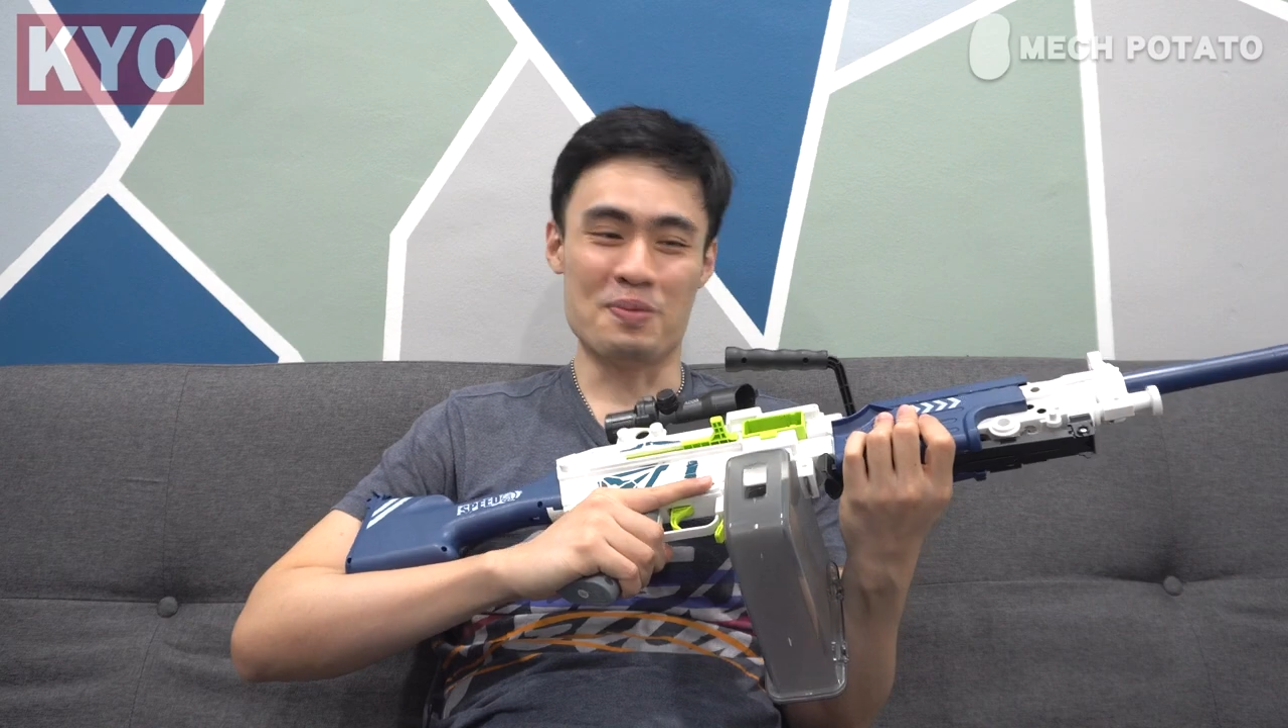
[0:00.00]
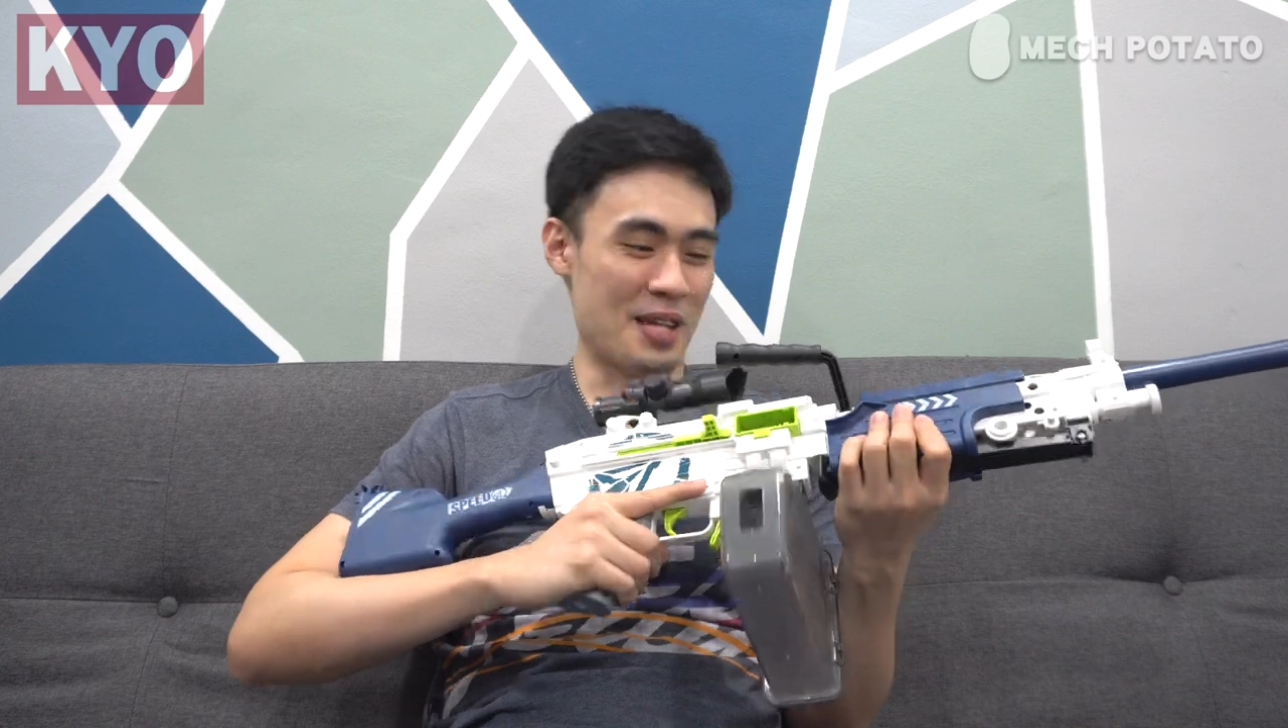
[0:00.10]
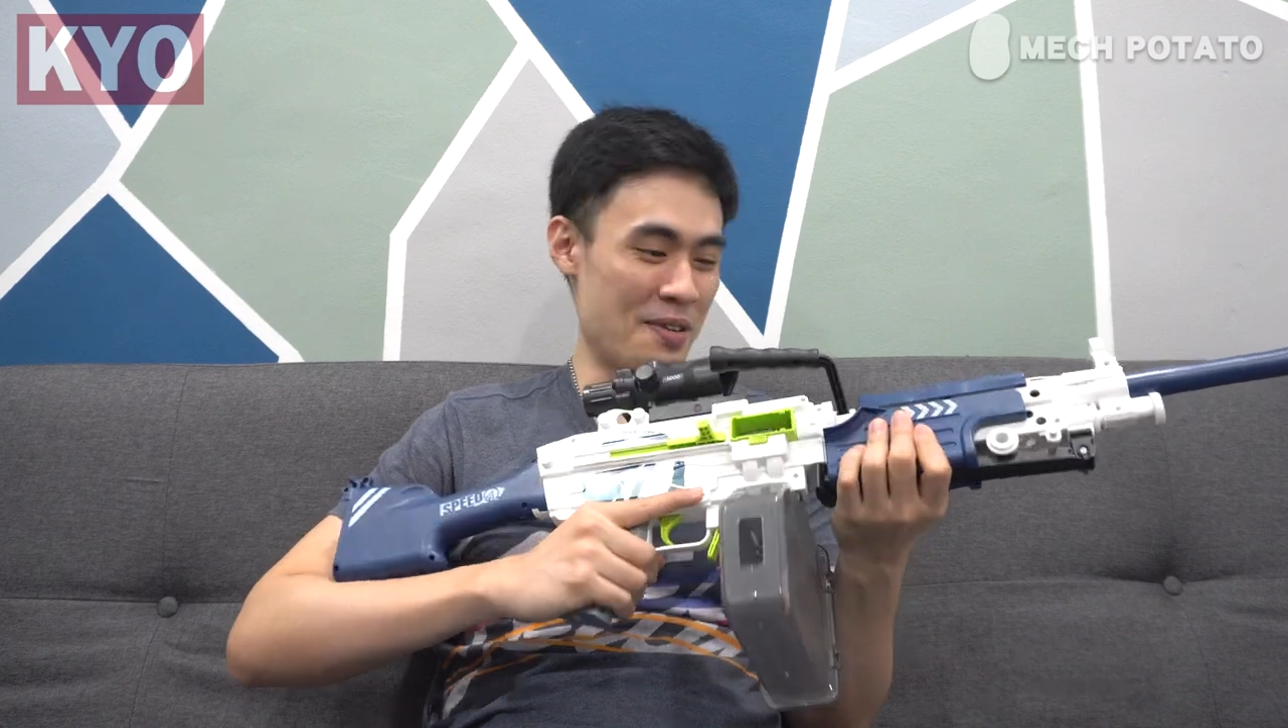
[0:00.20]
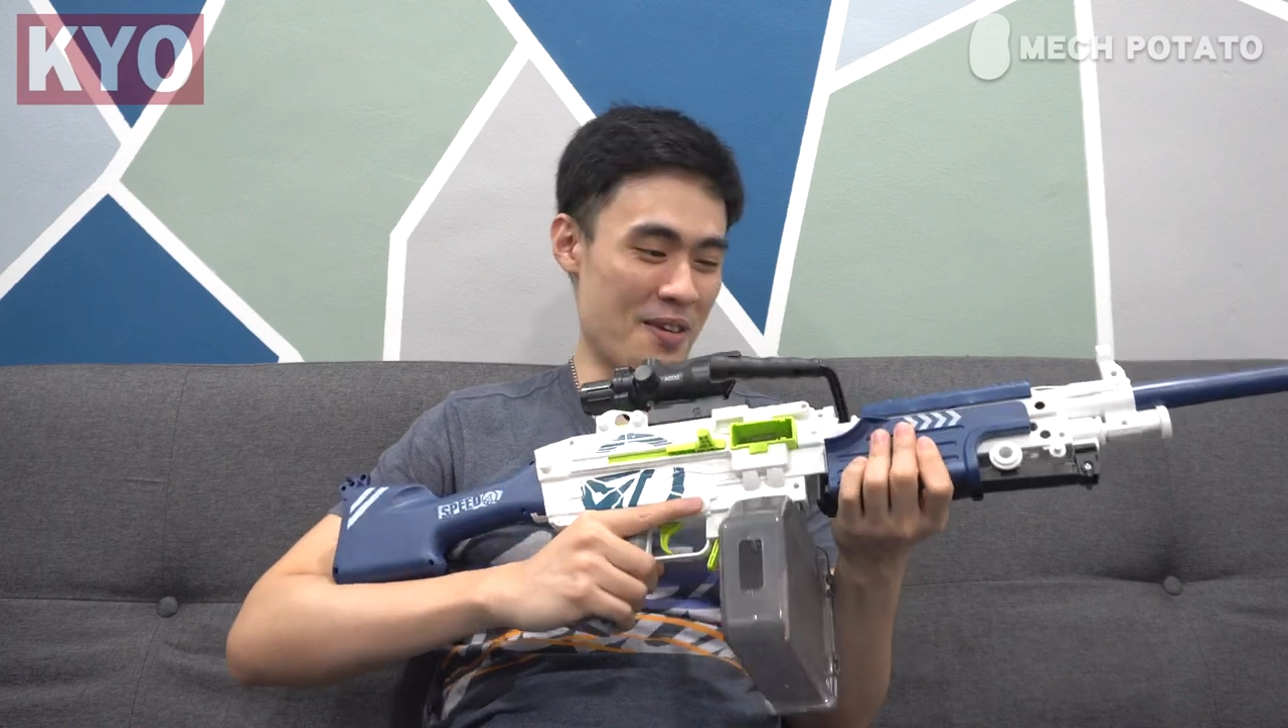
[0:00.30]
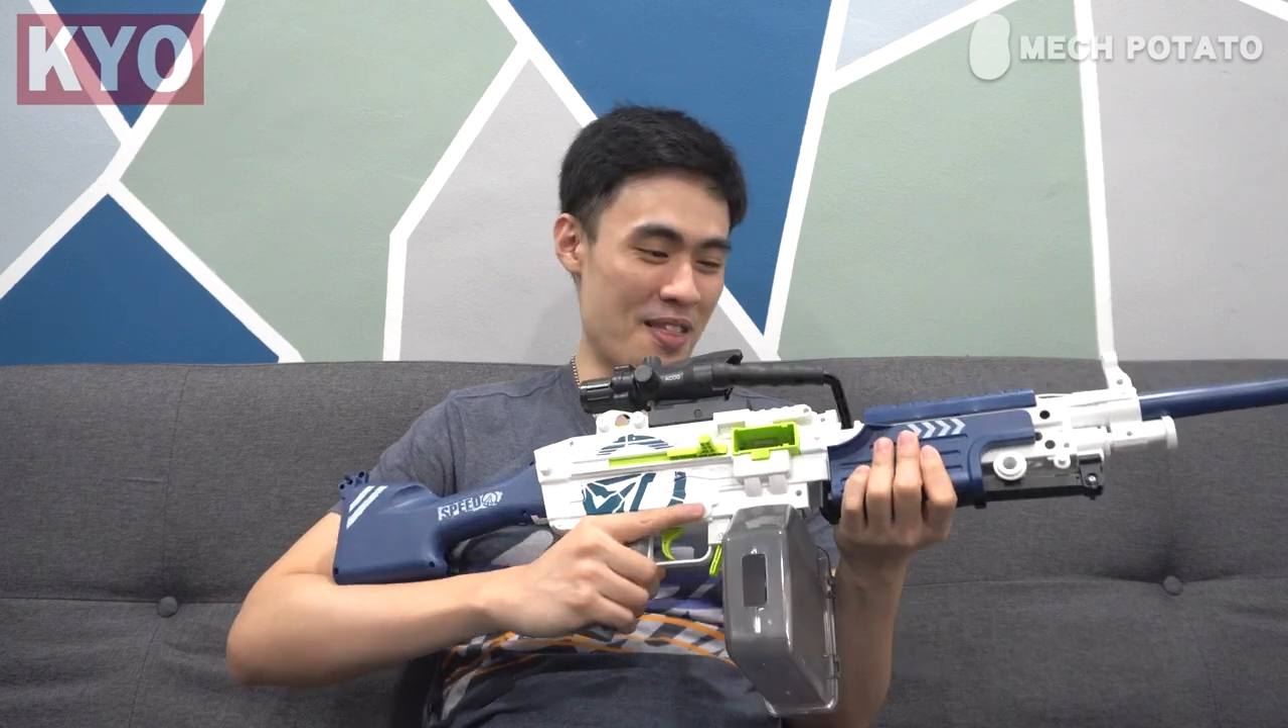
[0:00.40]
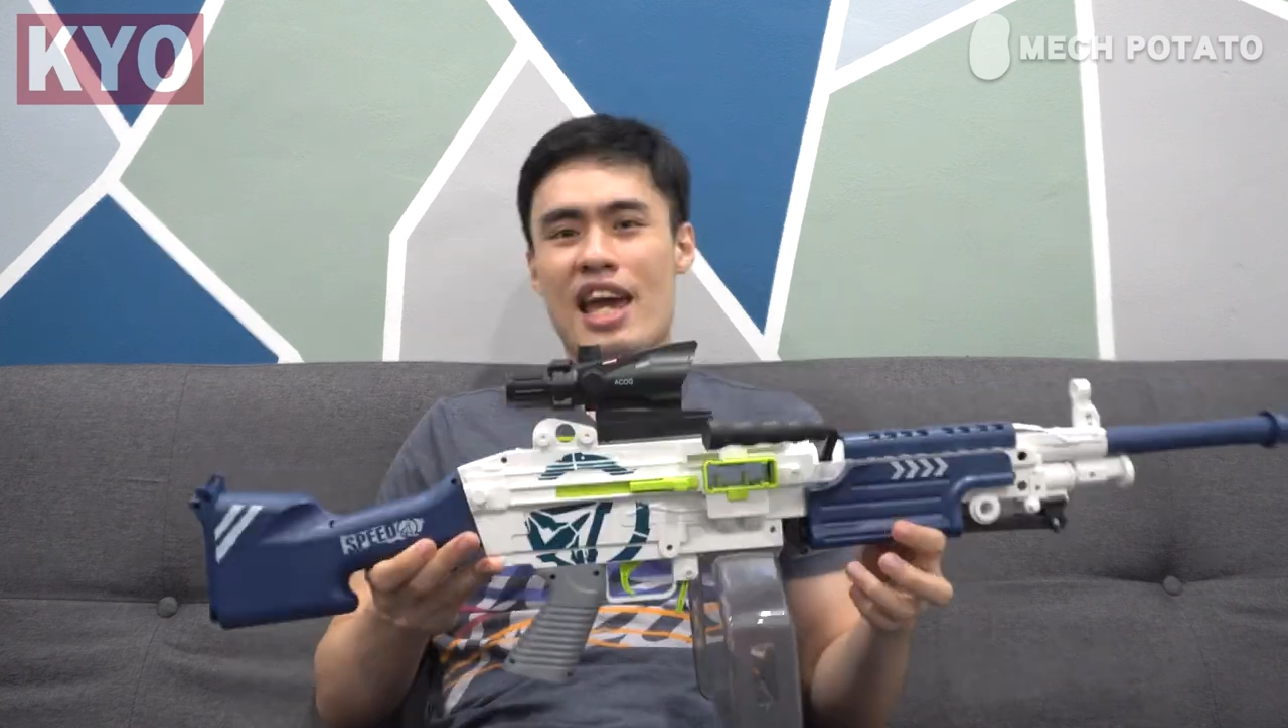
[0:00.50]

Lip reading: play with.